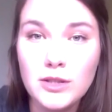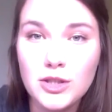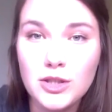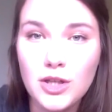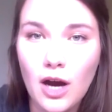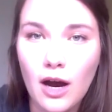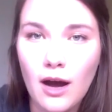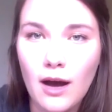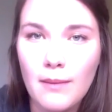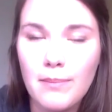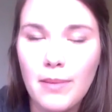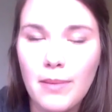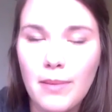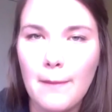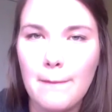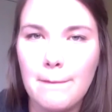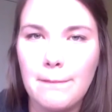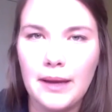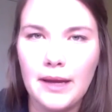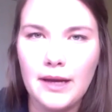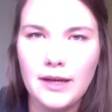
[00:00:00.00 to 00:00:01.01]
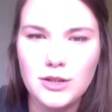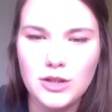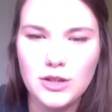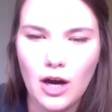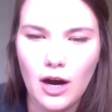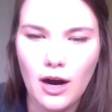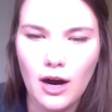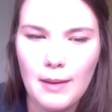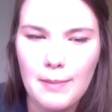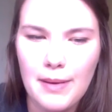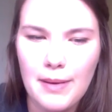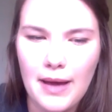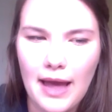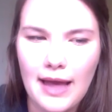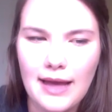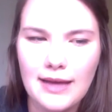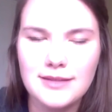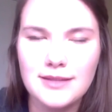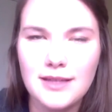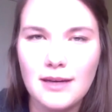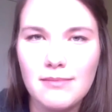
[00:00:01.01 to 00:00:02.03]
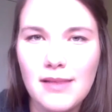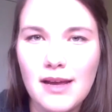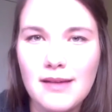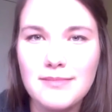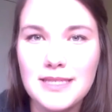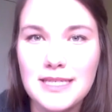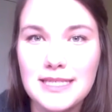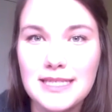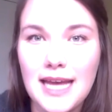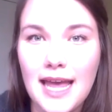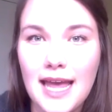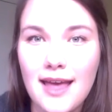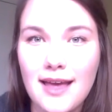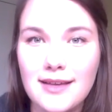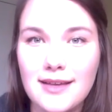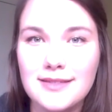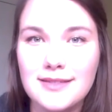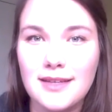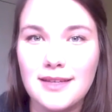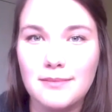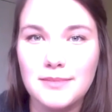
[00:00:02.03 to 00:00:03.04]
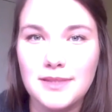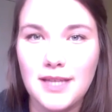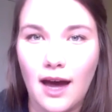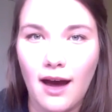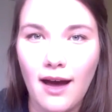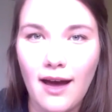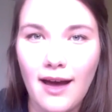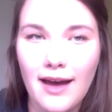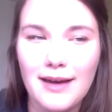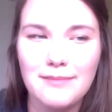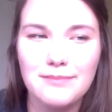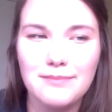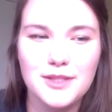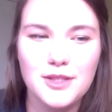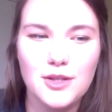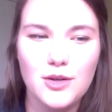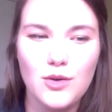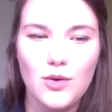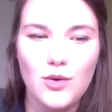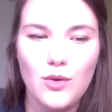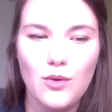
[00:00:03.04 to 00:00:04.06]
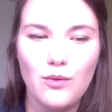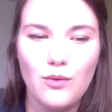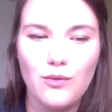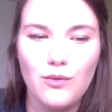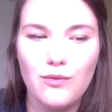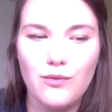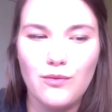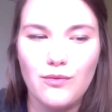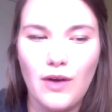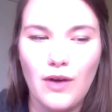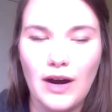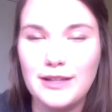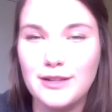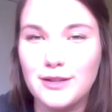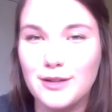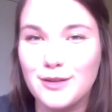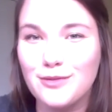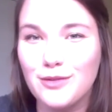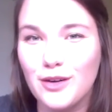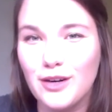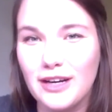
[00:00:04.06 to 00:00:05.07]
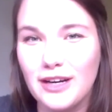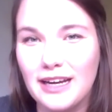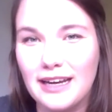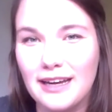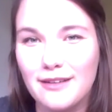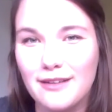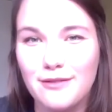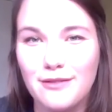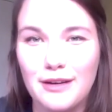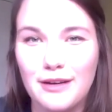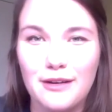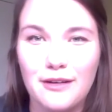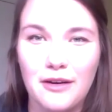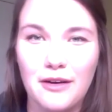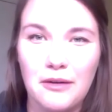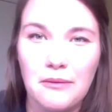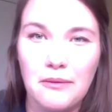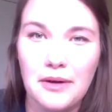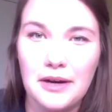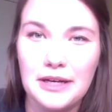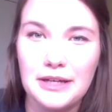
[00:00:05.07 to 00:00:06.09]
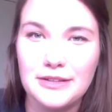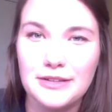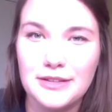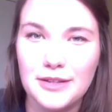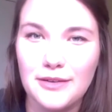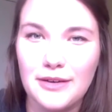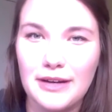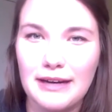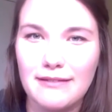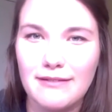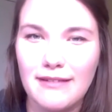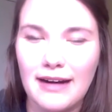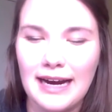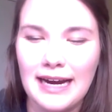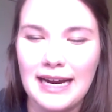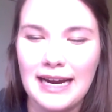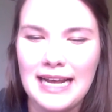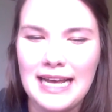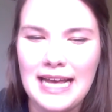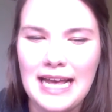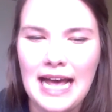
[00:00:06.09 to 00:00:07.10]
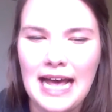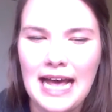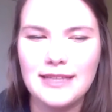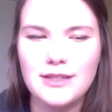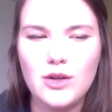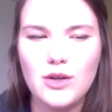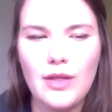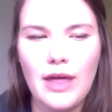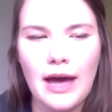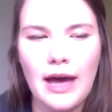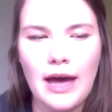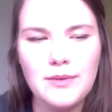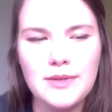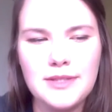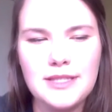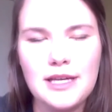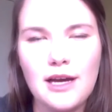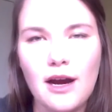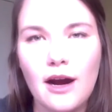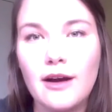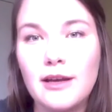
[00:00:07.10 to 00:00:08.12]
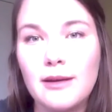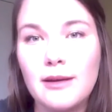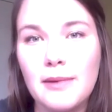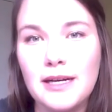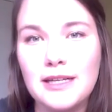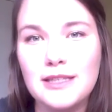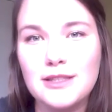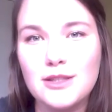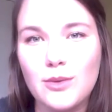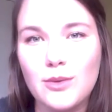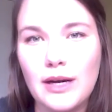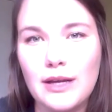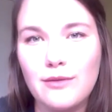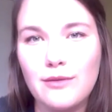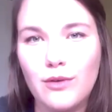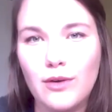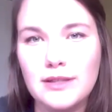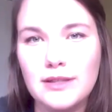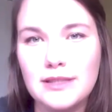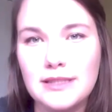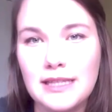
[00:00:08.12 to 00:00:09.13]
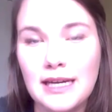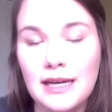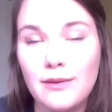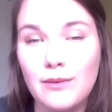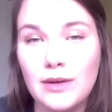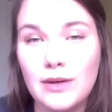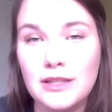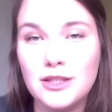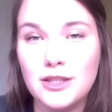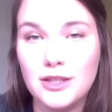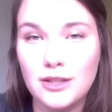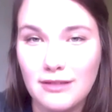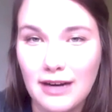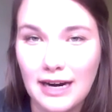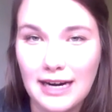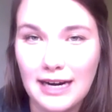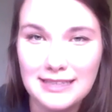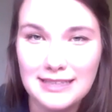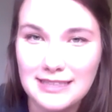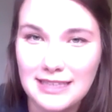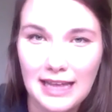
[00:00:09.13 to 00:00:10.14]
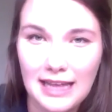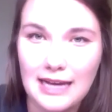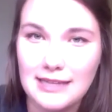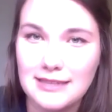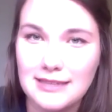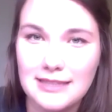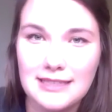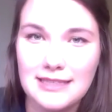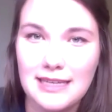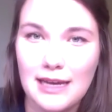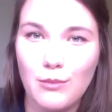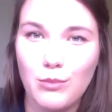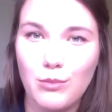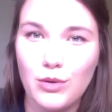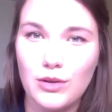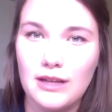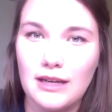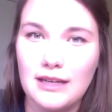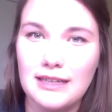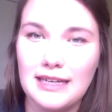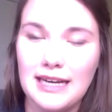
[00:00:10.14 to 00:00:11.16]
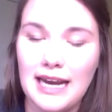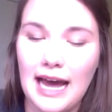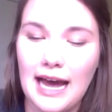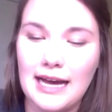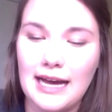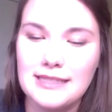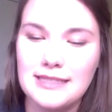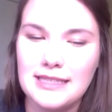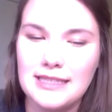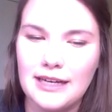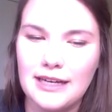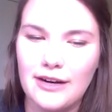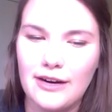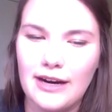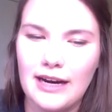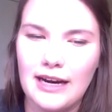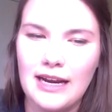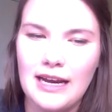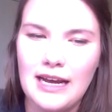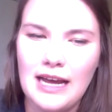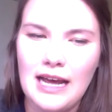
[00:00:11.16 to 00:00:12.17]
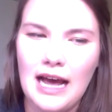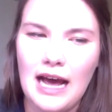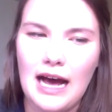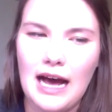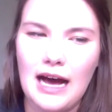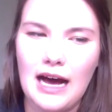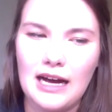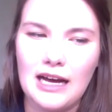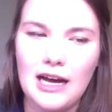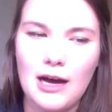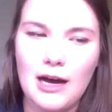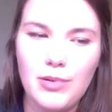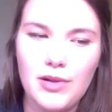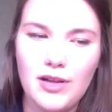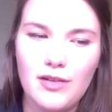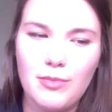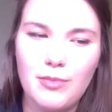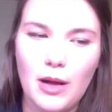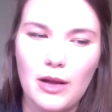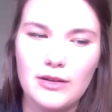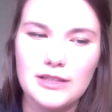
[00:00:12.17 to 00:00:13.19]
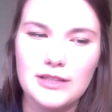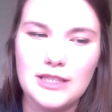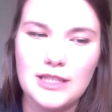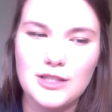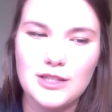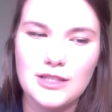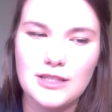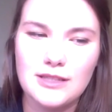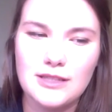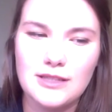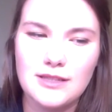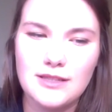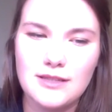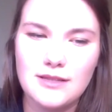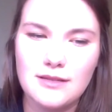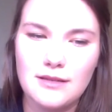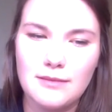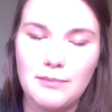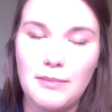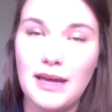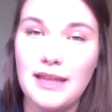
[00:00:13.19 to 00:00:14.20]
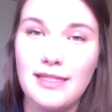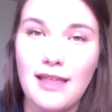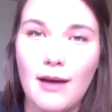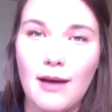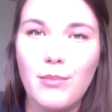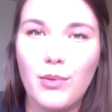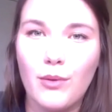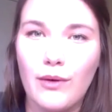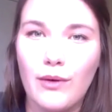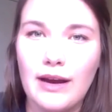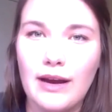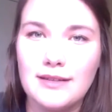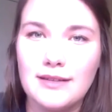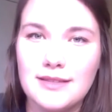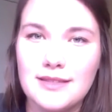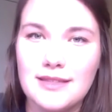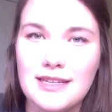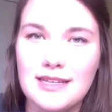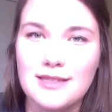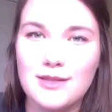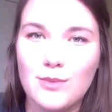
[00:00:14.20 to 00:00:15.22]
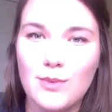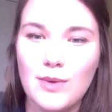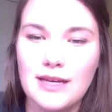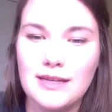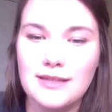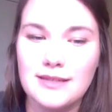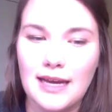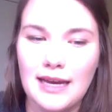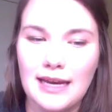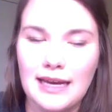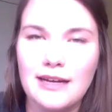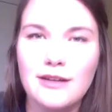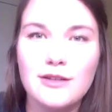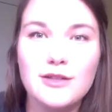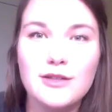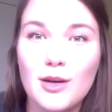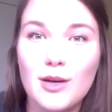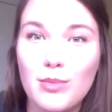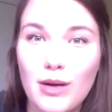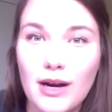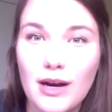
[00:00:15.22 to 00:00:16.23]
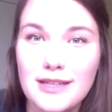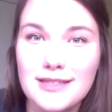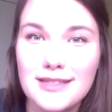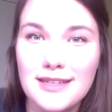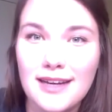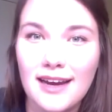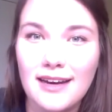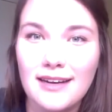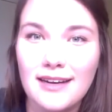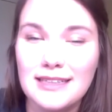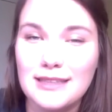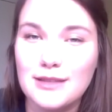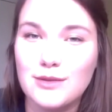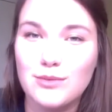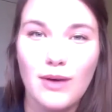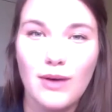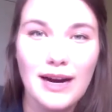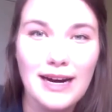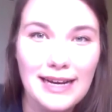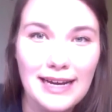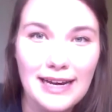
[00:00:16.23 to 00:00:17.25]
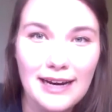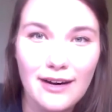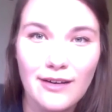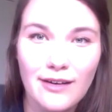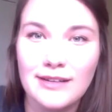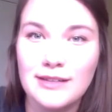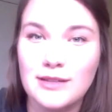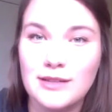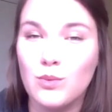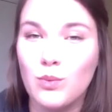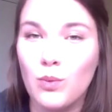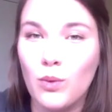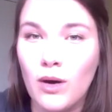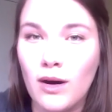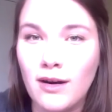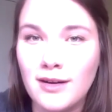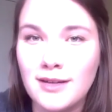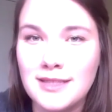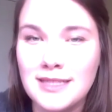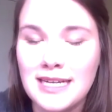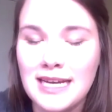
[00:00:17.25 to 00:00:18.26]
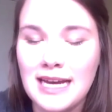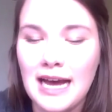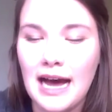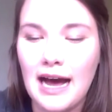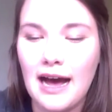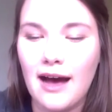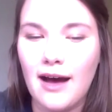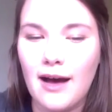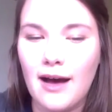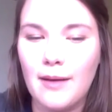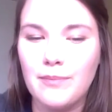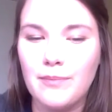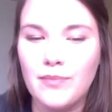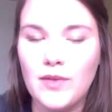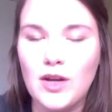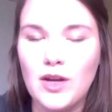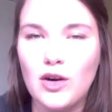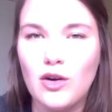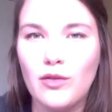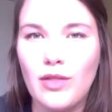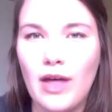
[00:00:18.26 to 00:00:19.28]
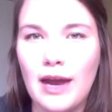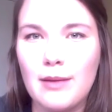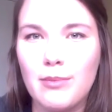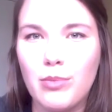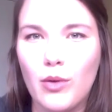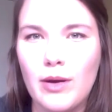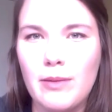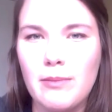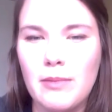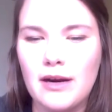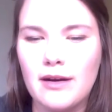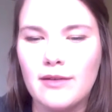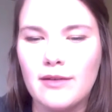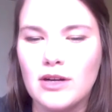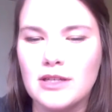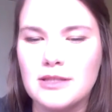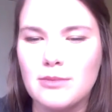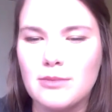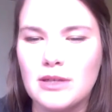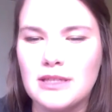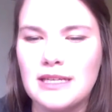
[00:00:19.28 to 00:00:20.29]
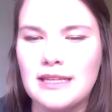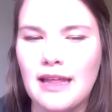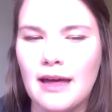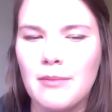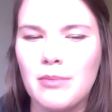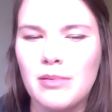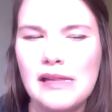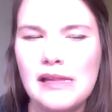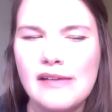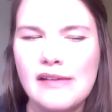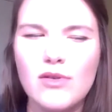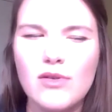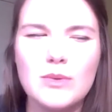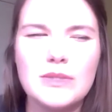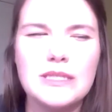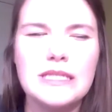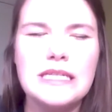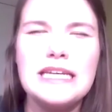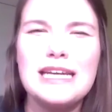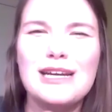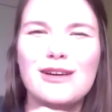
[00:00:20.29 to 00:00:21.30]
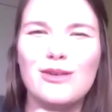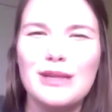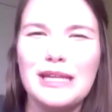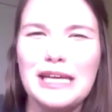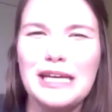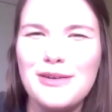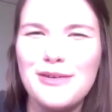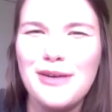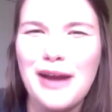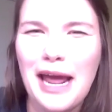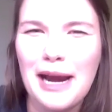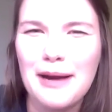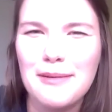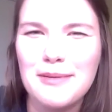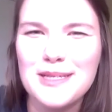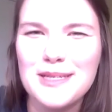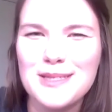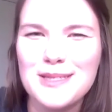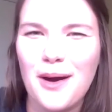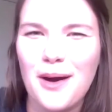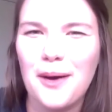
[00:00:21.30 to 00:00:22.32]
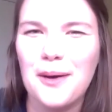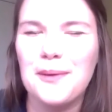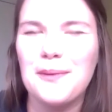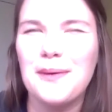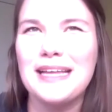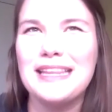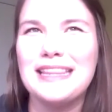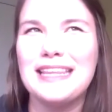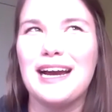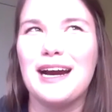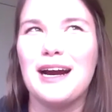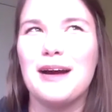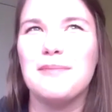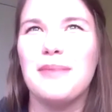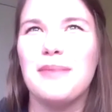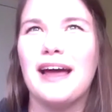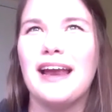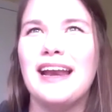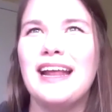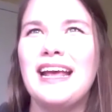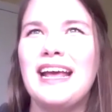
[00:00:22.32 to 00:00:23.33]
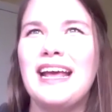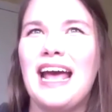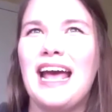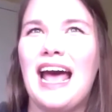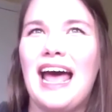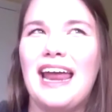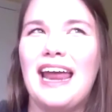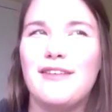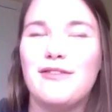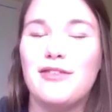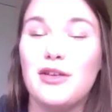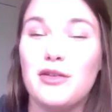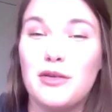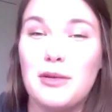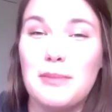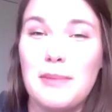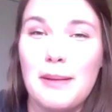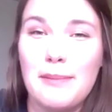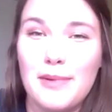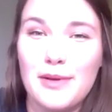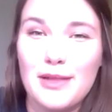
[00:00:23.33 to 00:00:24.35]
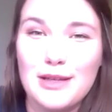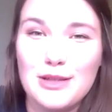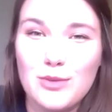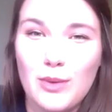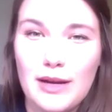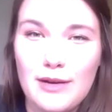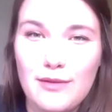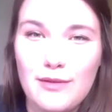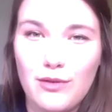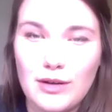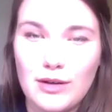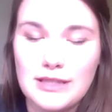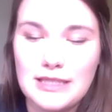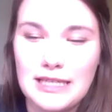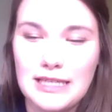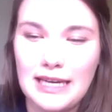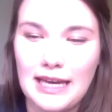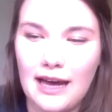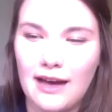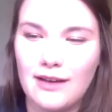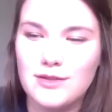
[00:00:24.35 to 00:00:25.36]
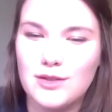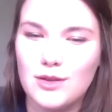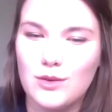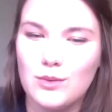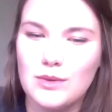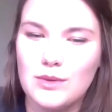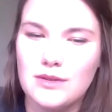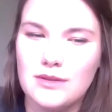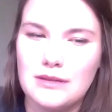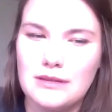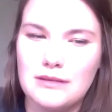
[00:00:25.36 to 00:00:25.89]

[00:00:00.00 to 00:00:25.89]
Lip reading: job, a big job, and sometimes it takes some time to find your footing and figure out what you're doing, right? And so that was the argument in 2014, which you're right, it's the last example London has here. And a couple of politicians made that point this week, saying, here's our precedent, it's right here, it's worked. That appointment of Russ Monteith, I believe it was nearly unanimous, not quite there, and if you'll remember, the 2014 council was